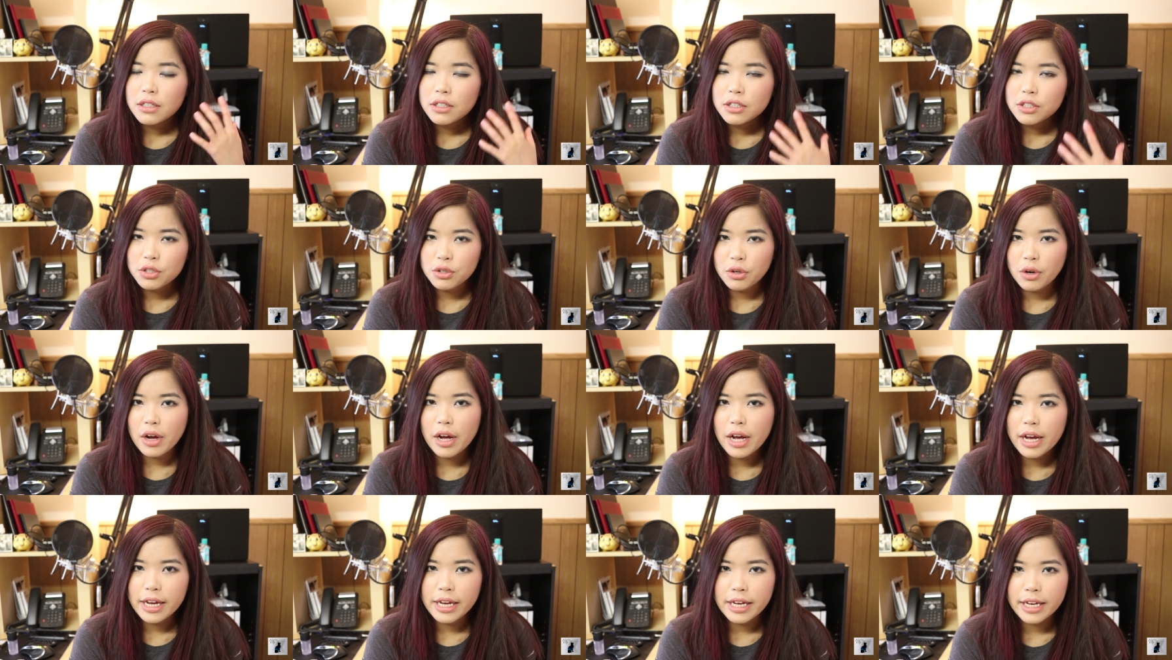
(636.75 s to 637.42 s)

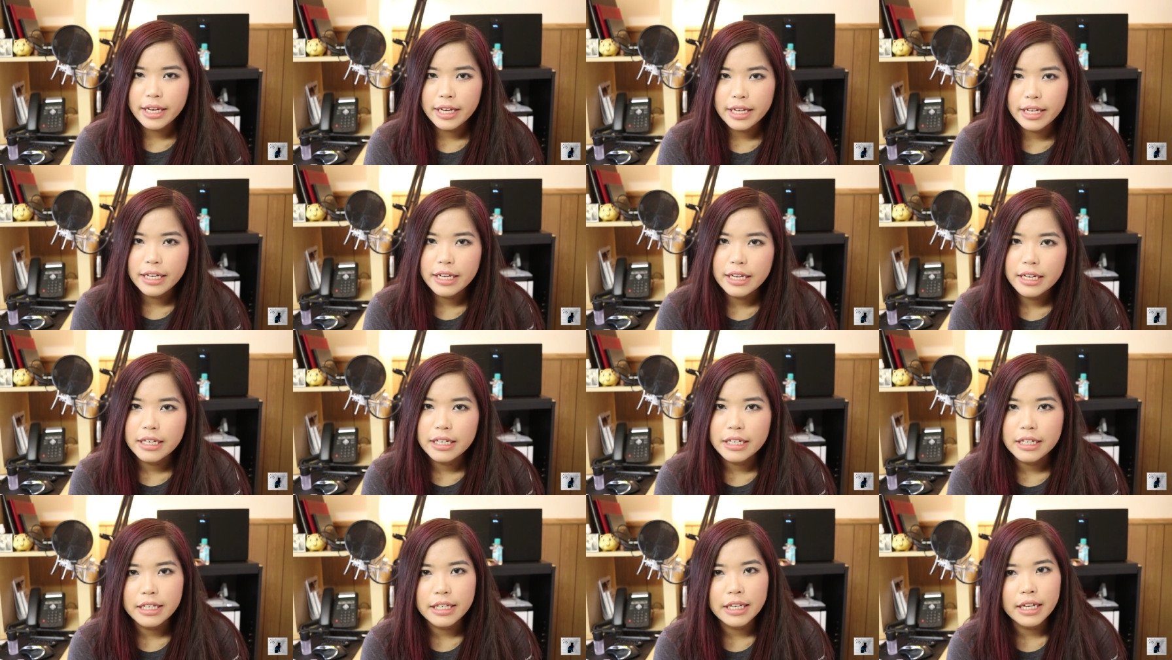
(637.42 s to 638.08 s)
try
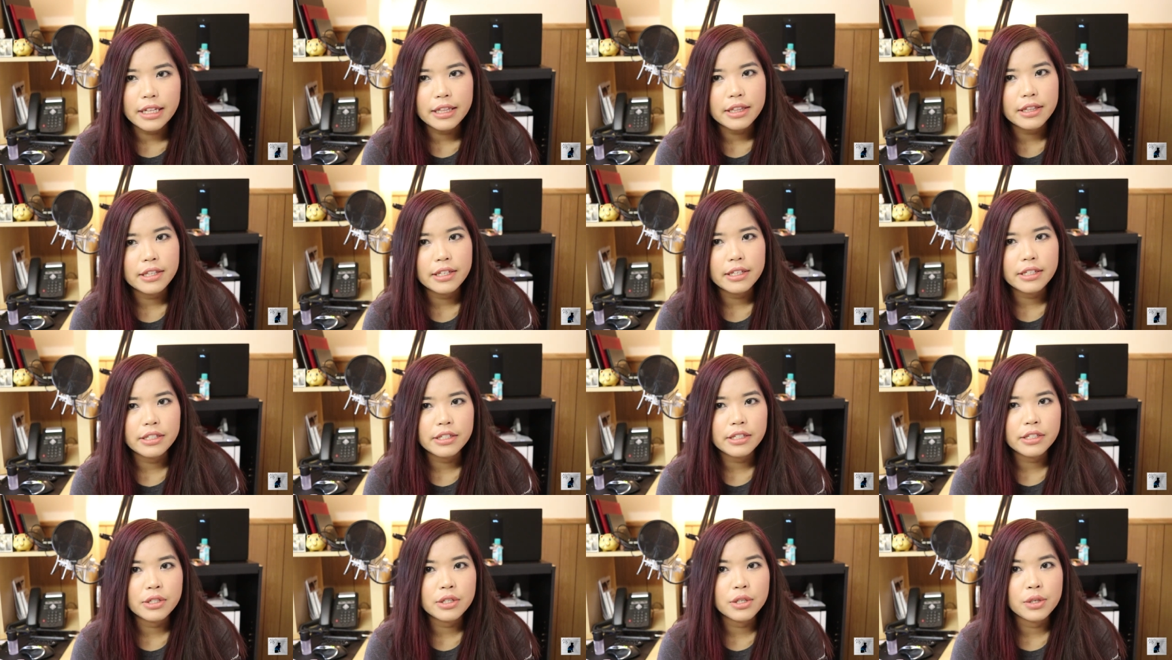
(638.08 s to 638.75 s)
and get
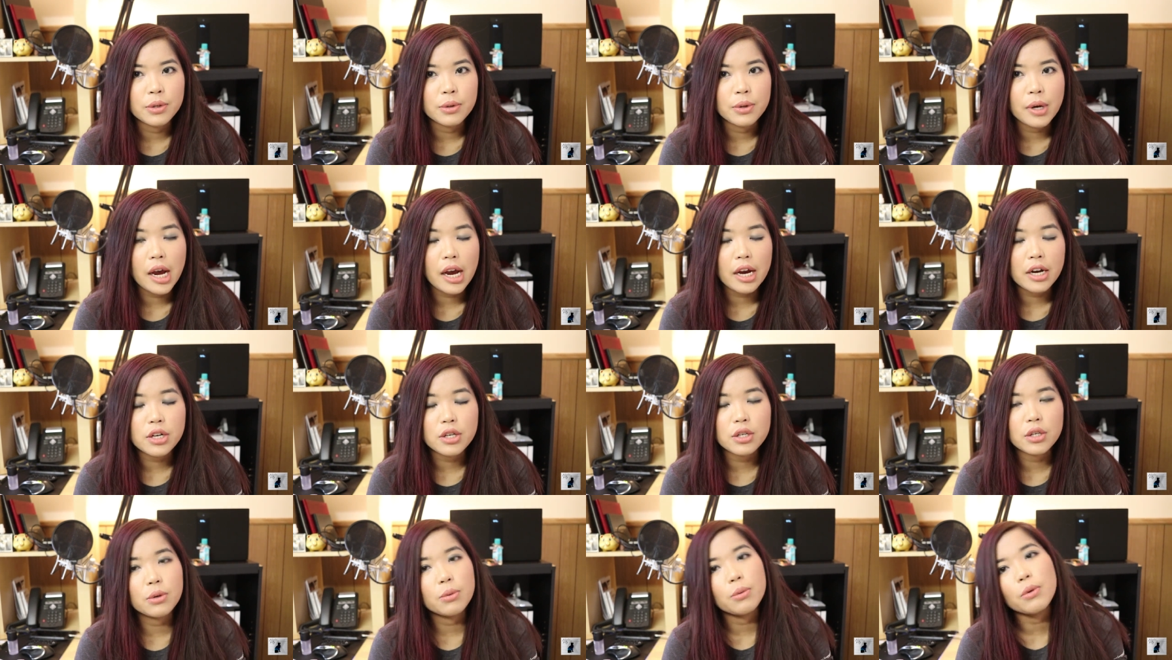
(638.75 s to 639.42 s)
this to
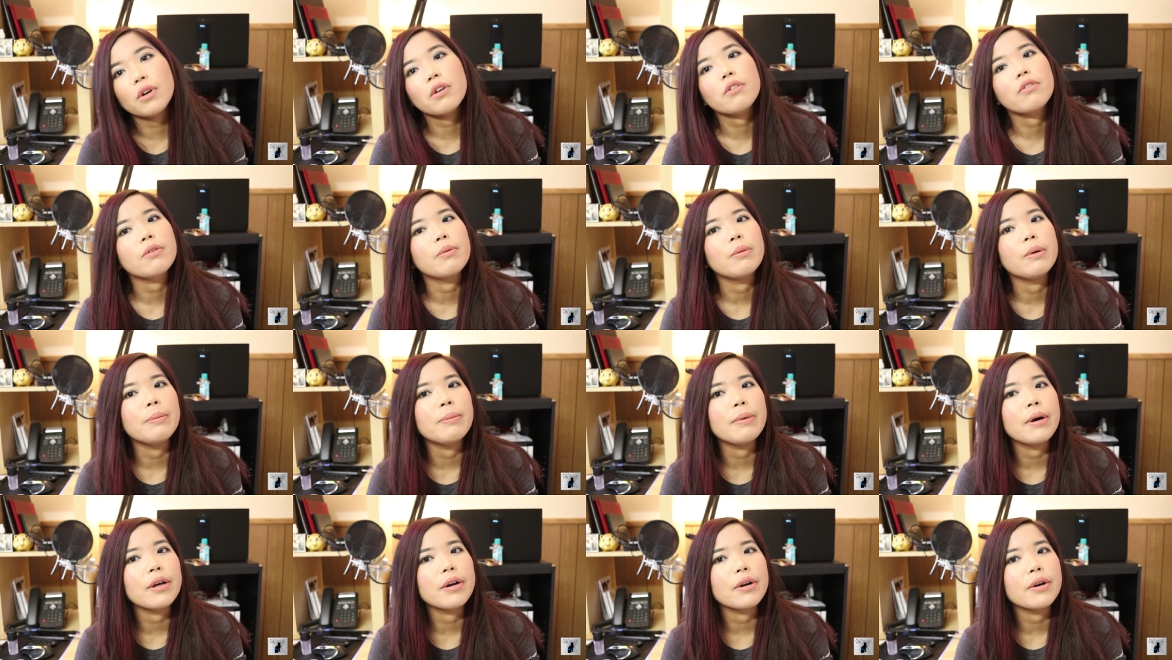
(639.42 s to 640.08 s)
actually work for
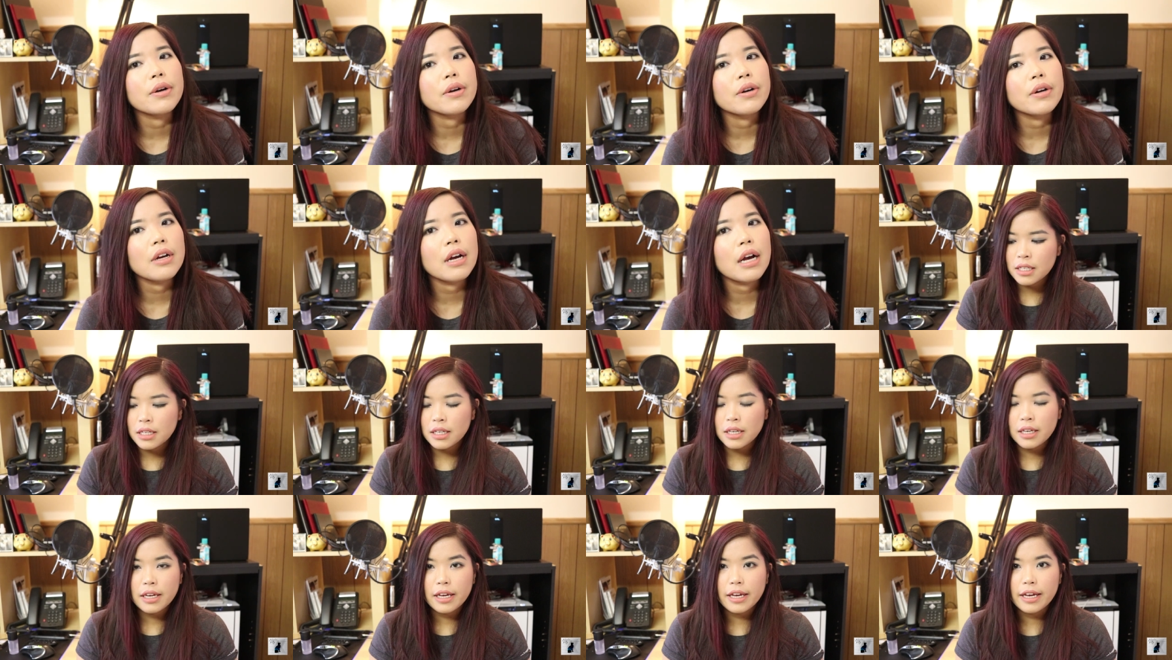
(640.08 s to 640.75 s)
me better.
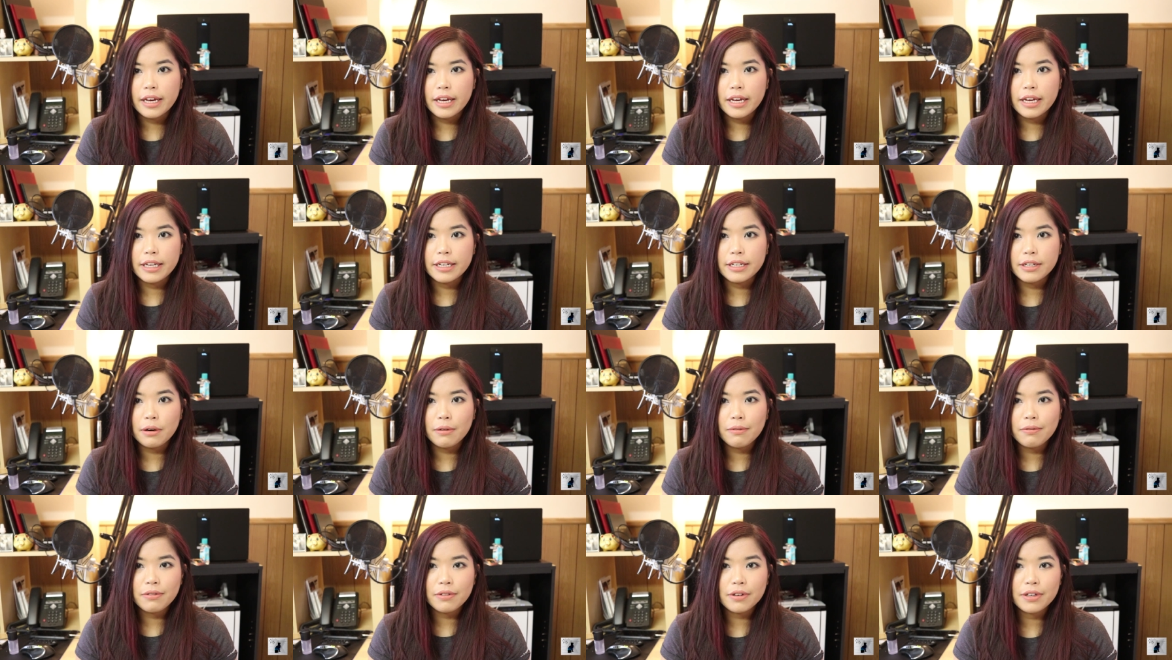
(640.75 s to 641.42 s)
And
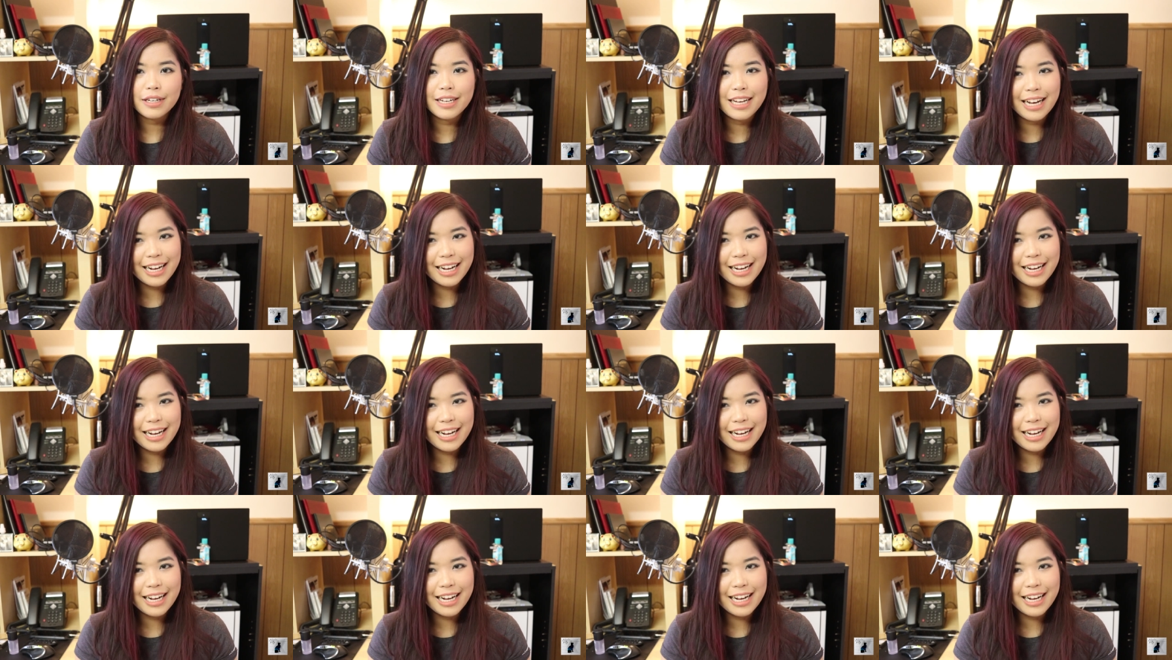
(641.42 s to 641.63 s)
hopefully you